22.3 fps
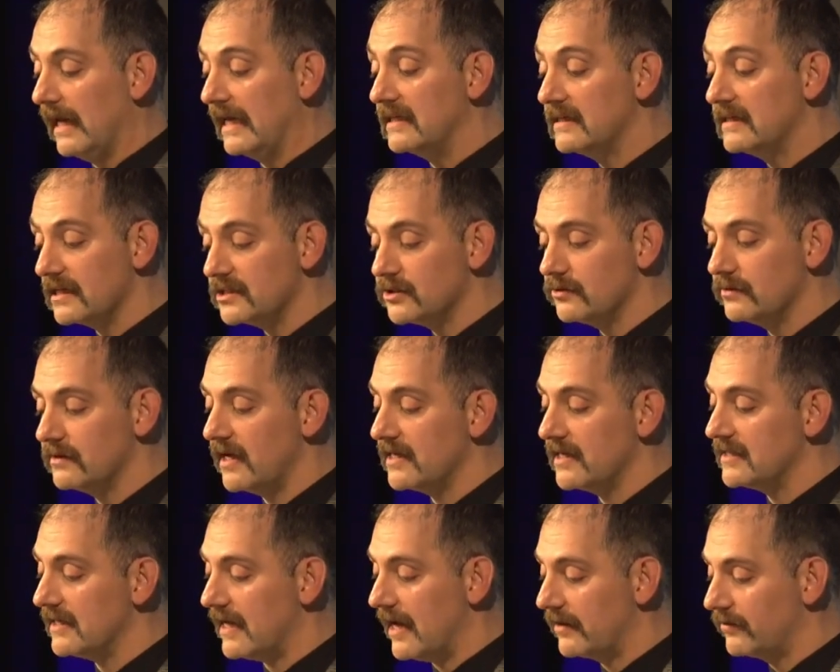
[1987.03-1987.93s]

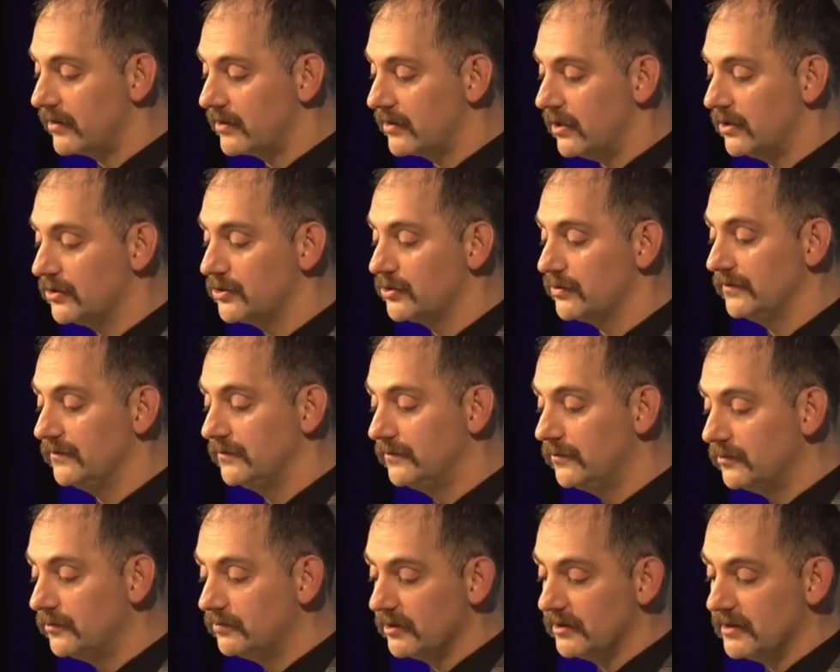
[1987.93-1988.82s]
Industrialized agriculture
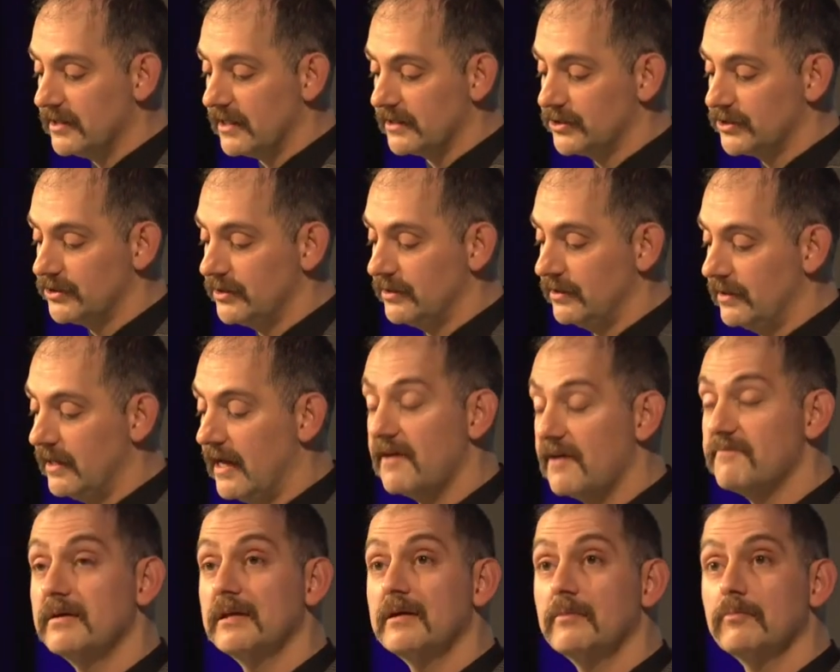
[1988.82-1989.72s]
and food production
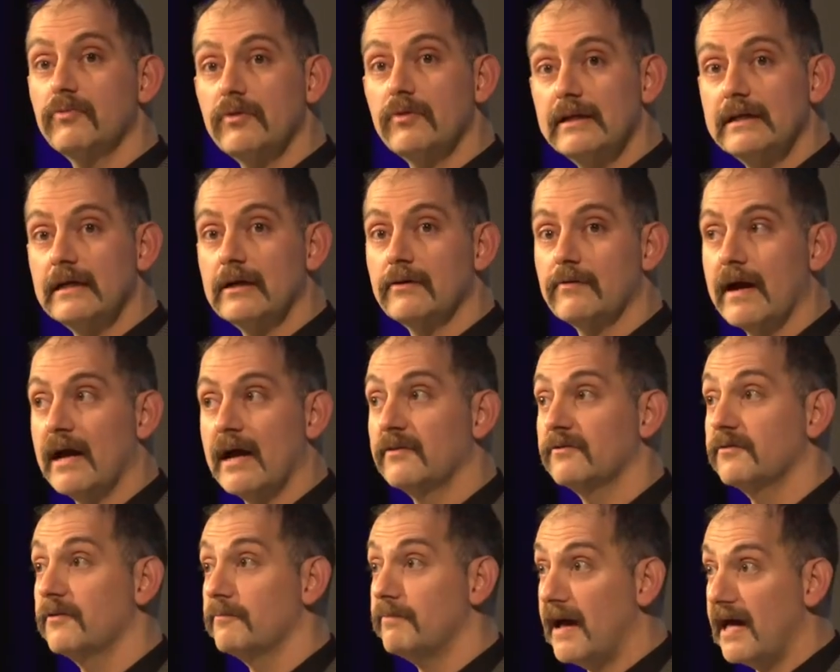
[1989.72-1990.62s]
have been a breeding
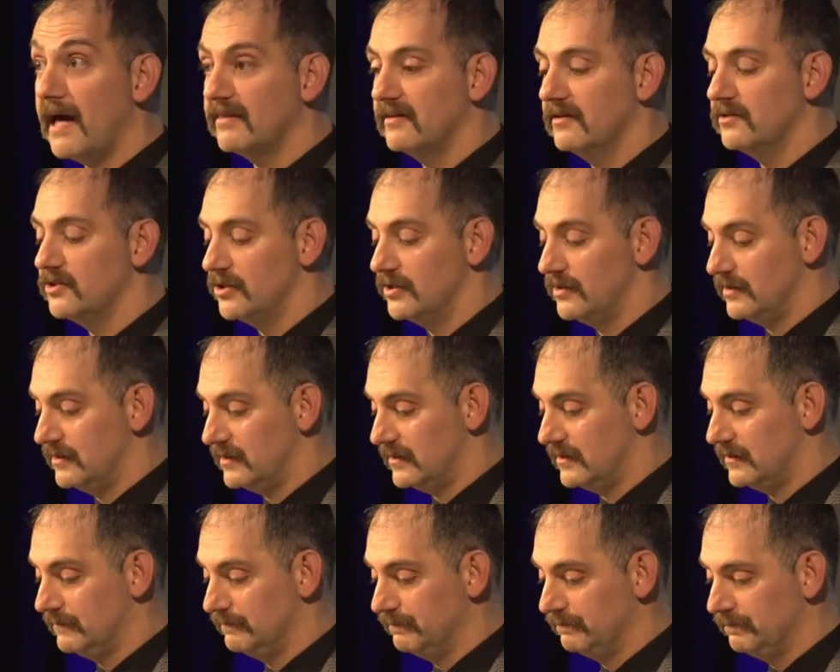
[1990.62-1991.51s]
ground for
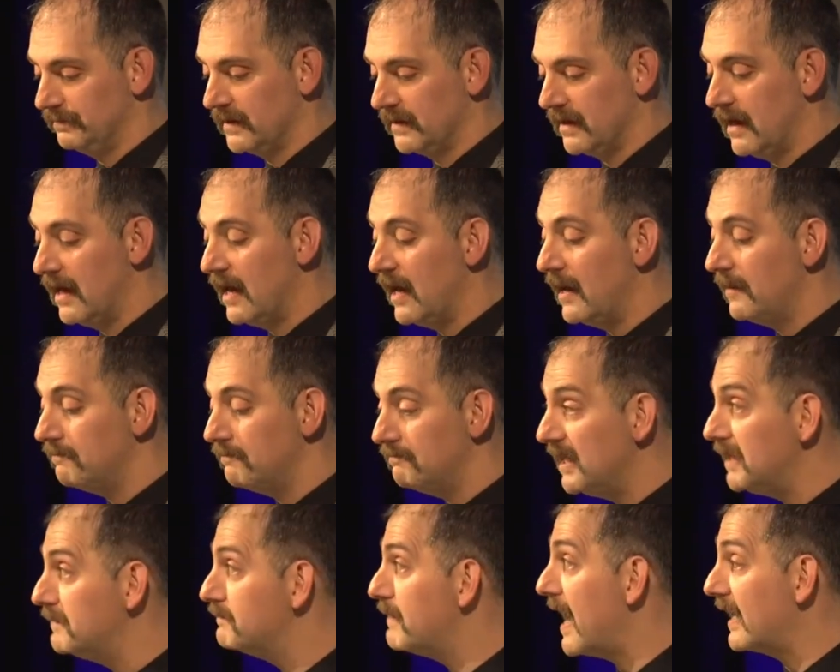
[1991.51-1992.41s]
pathogens.
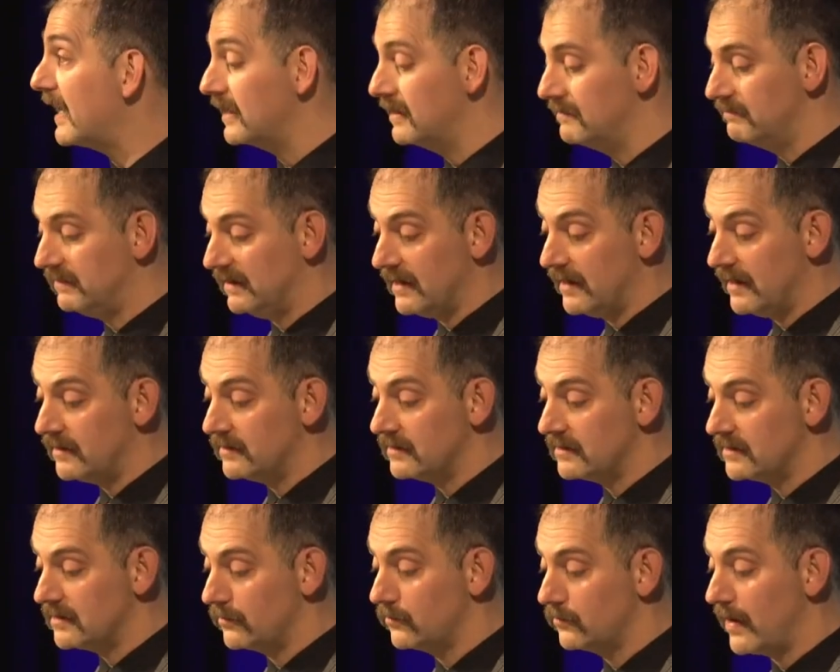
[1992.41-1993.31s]
Meatpacking
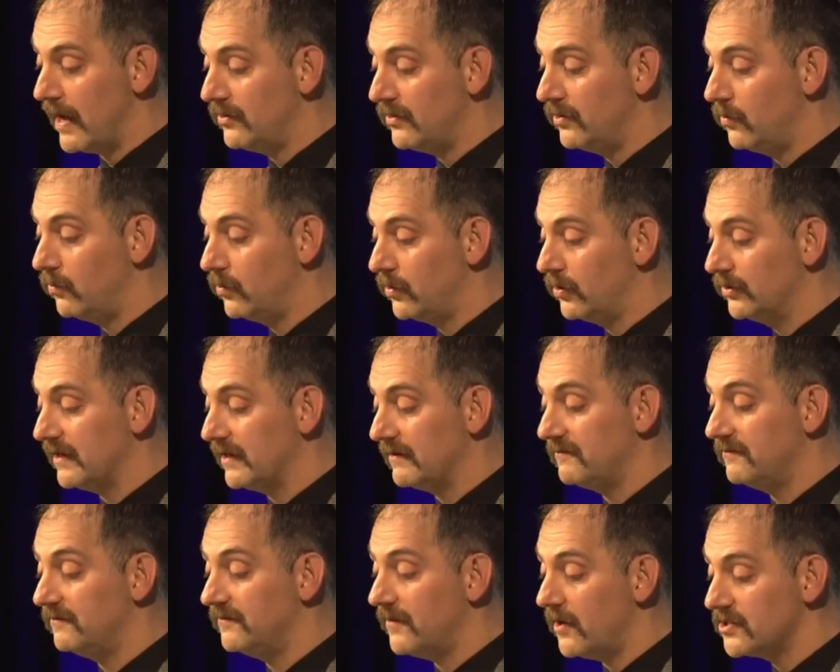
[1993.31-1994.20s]
plants around the world
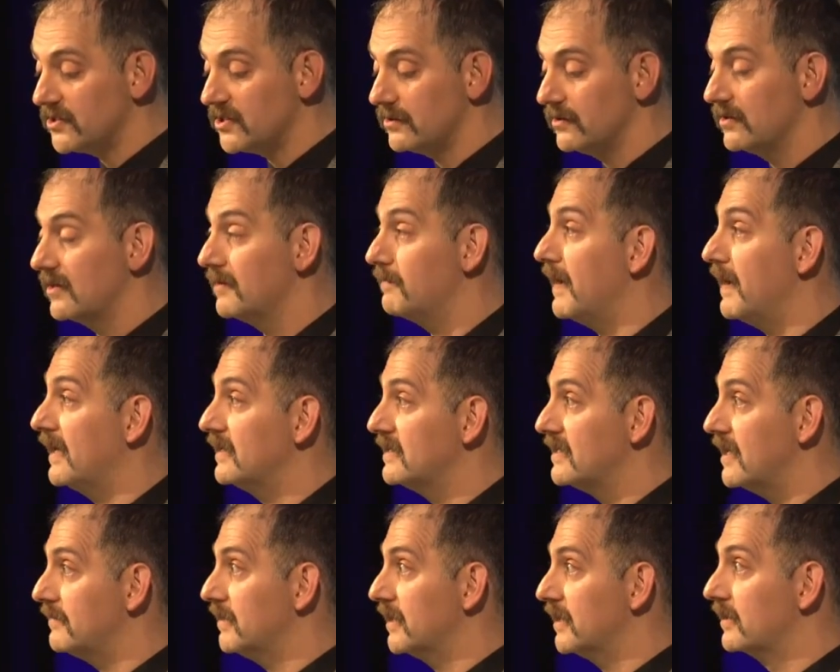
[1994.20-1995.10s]
have fostered the
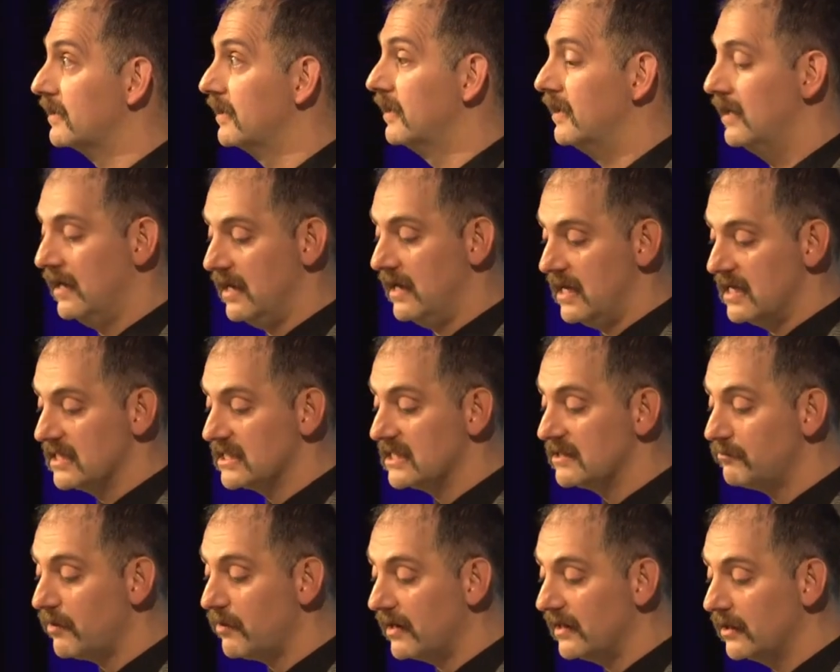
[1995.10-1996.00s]
pandemic,
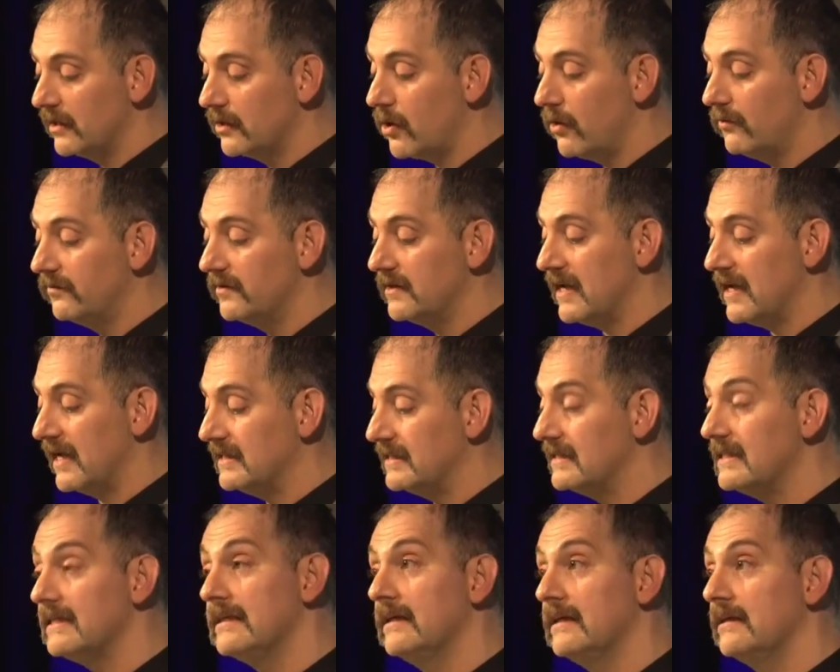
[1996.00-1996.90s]
spreading
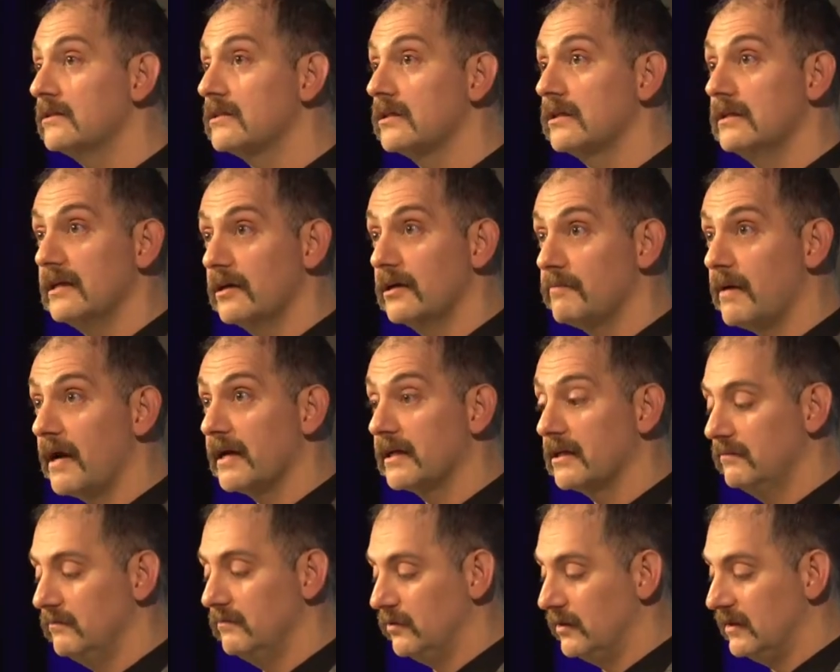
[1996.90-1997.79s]
COVID-19 to
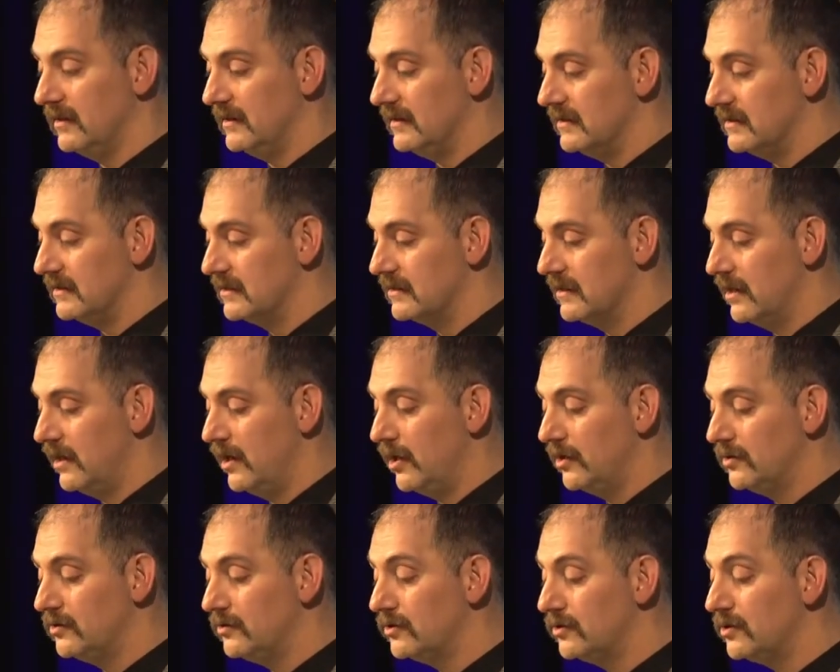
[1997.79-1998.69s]
nearby communities
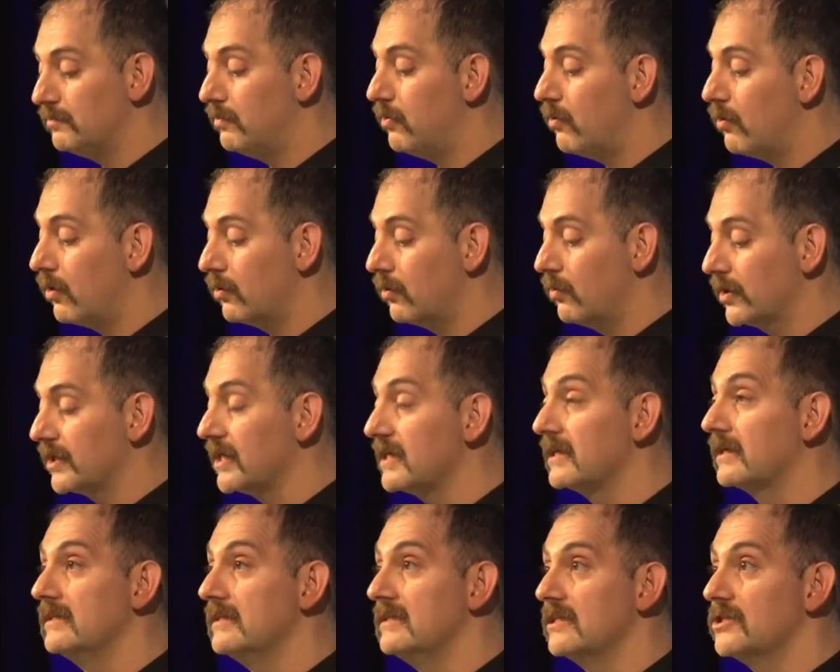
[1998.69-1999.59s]
due to poor
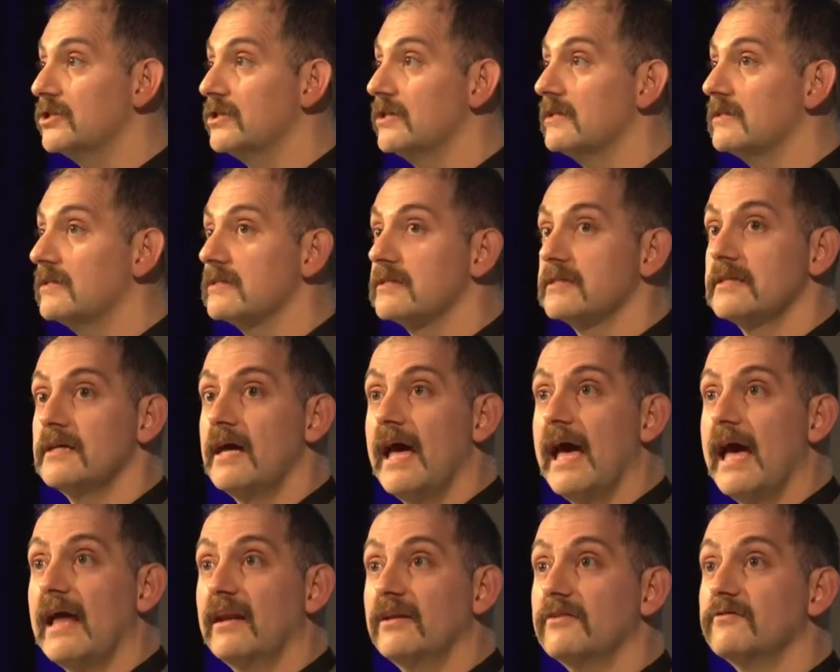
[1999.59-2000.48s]
working conditions
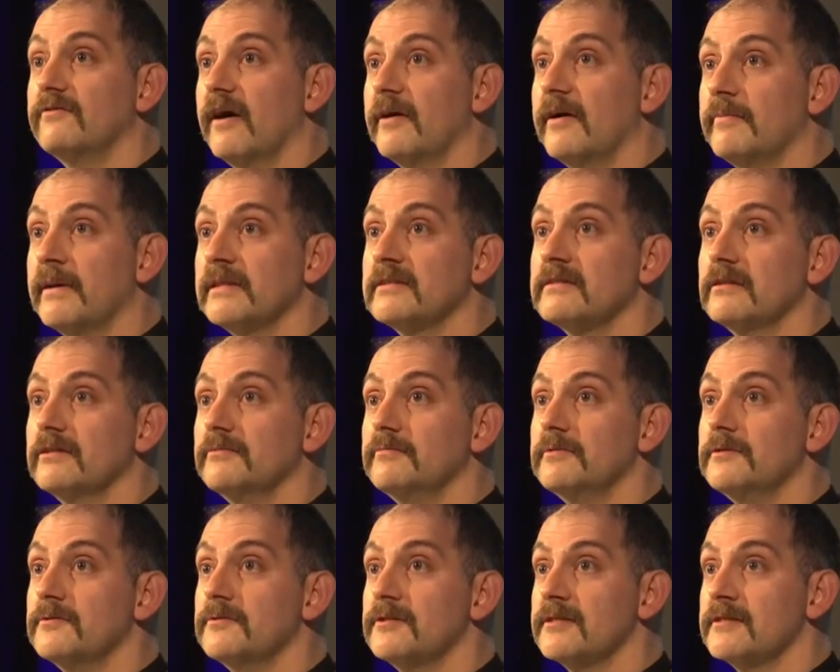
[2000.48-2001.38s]
and environmental
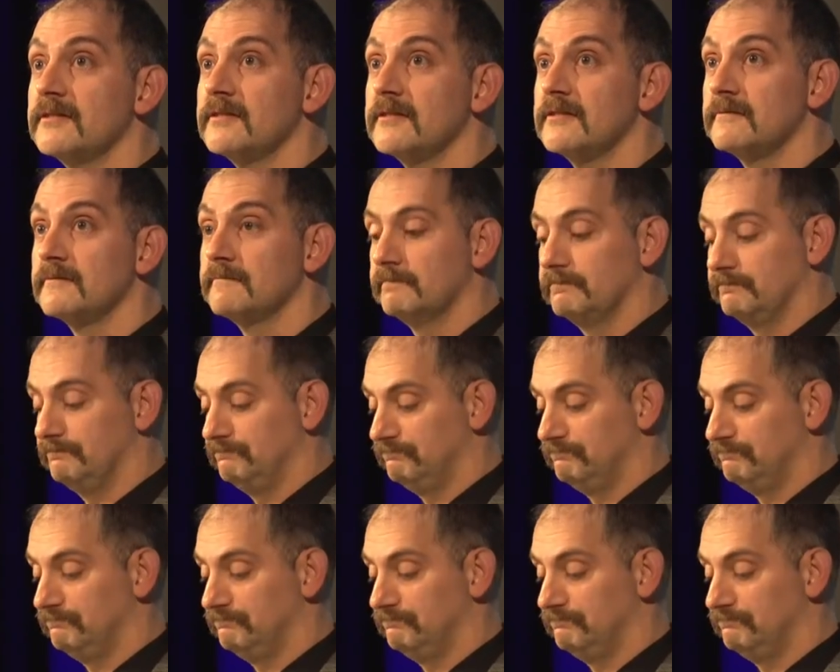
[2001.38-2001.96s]
abuses.